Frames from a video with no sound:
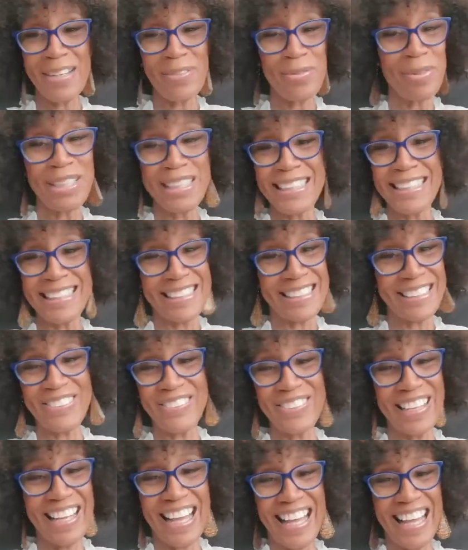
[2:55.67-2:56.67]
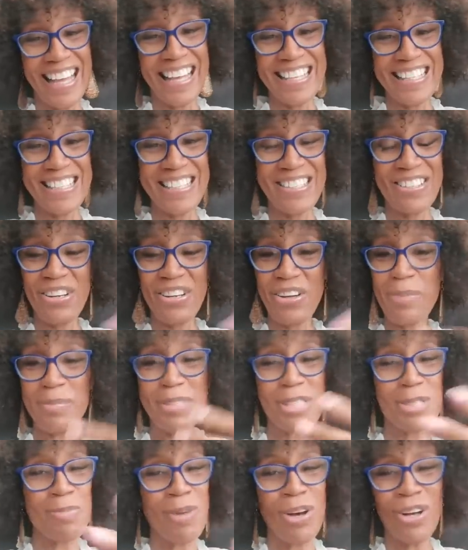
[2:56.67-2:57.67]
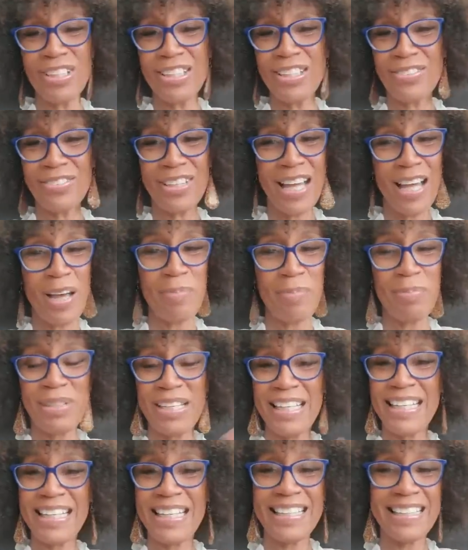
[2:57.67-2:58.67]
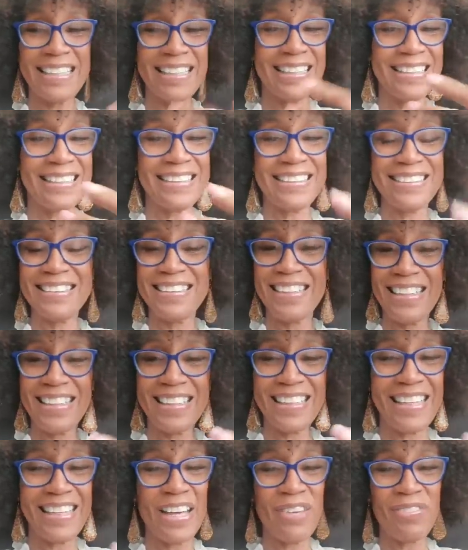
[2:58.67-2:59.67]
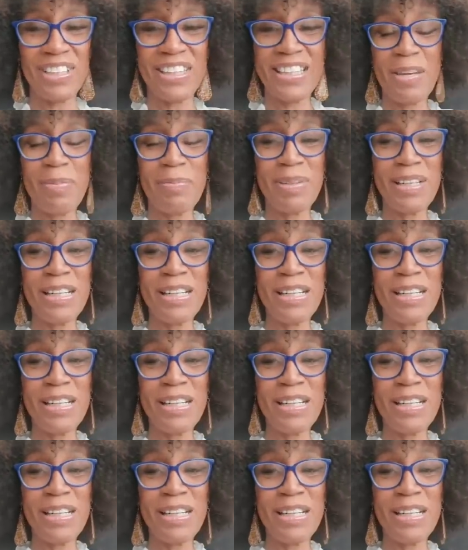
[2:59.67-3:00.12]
I really don't, guys. I'm a small little company and everything.